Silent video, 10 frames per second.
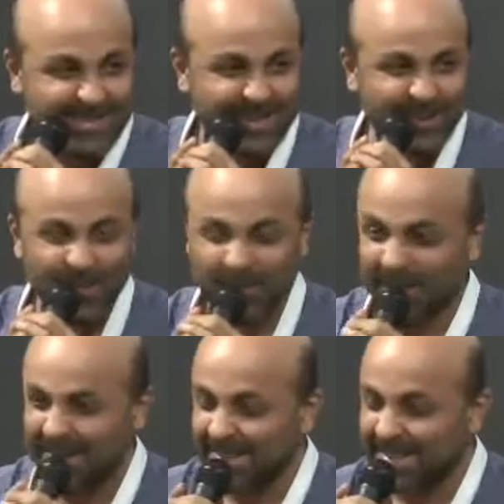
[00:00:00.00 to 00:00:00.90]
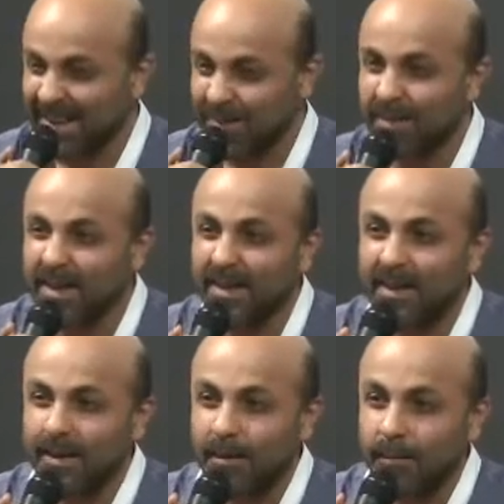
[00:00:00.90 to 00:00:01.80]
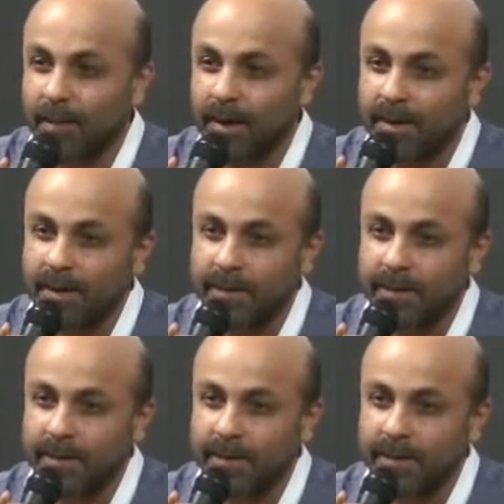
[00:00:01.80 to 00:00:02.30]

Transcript: edit time, but